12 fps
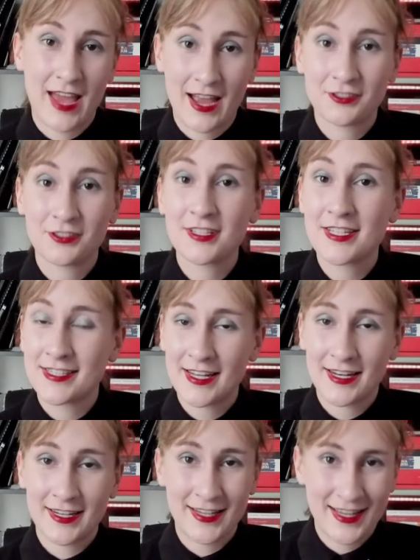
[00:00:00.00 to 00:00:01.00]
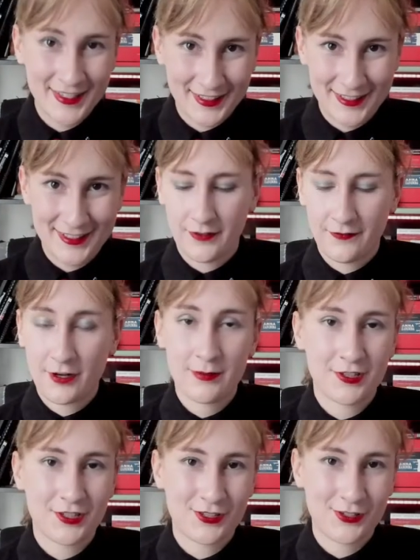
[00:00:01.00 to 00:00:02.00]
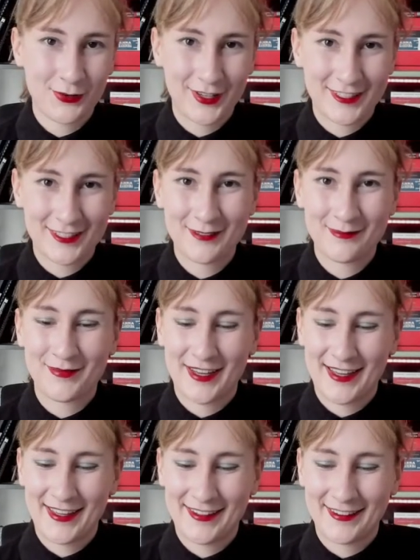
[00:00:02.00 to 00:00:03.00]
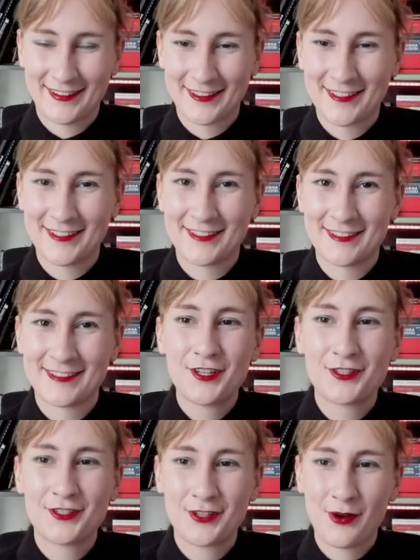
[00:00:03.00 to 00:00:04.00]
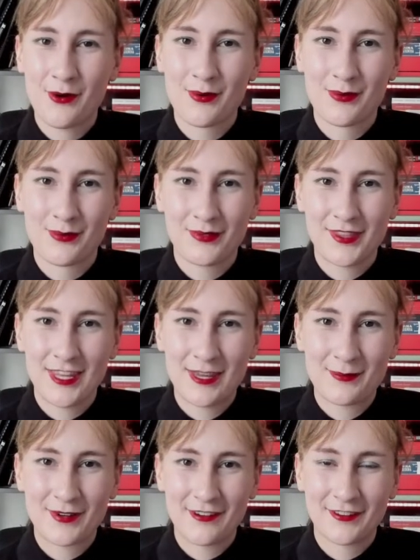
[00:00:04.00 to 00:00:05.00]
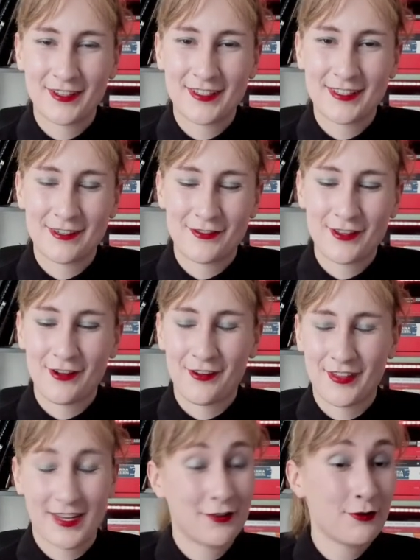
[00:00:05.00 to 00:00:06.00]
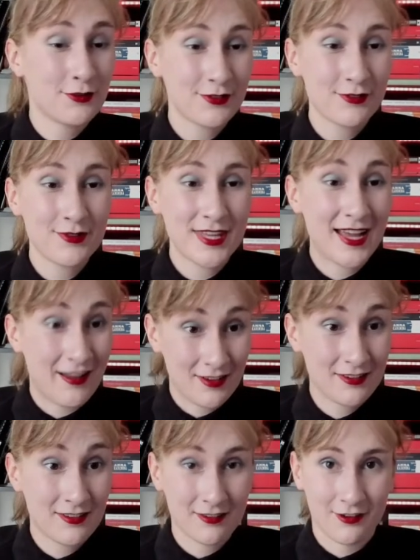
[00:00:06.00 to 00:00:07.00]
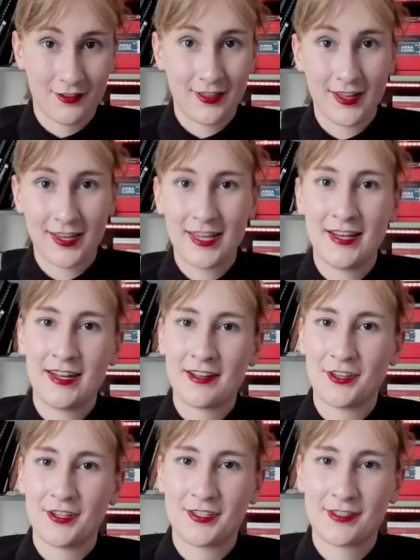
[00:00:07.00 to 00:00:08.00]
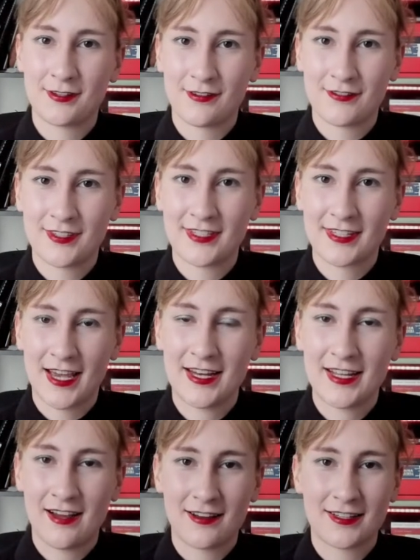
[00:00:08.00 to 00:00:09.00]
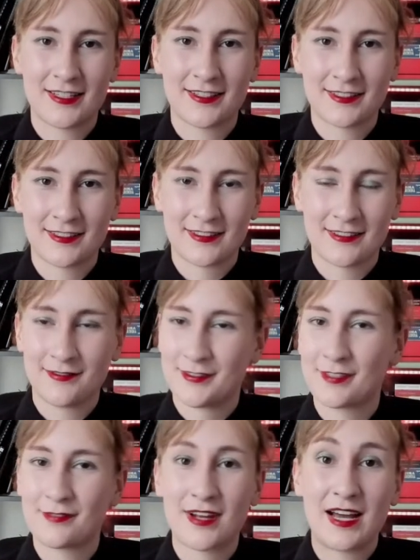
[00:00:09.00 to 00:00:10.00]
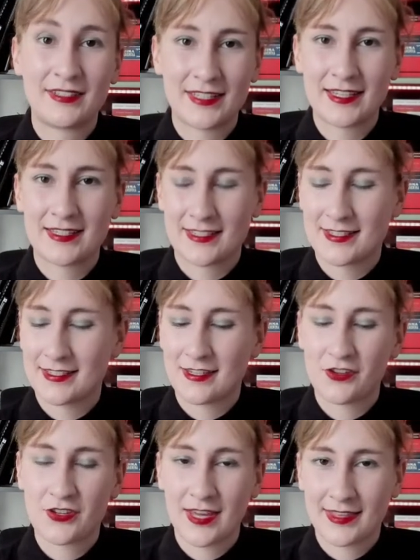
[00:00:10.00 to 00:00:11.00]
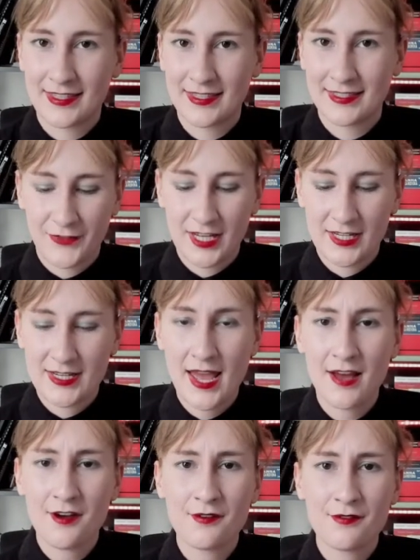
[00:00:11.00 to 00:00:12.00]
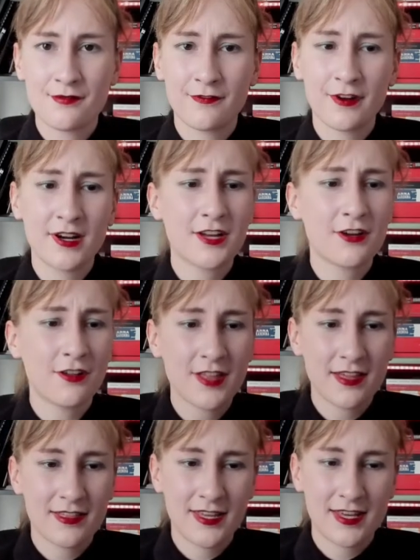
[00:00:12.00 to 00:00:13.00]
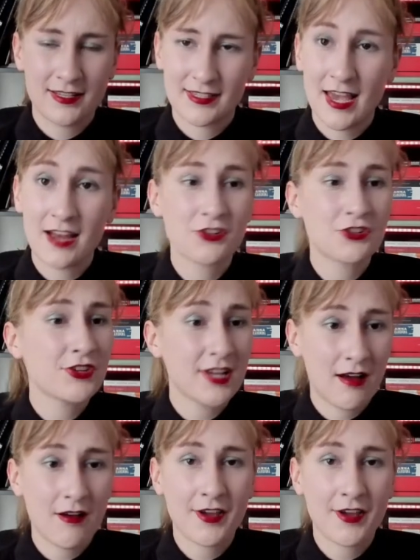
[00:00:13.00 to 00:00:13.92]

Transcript: actually set in England, very much a choice by Austen to show the prevalence of the Gothic and also the un-Gothic in English sort of society, architecture and surroundings and such like this, and how very Gothic things actually are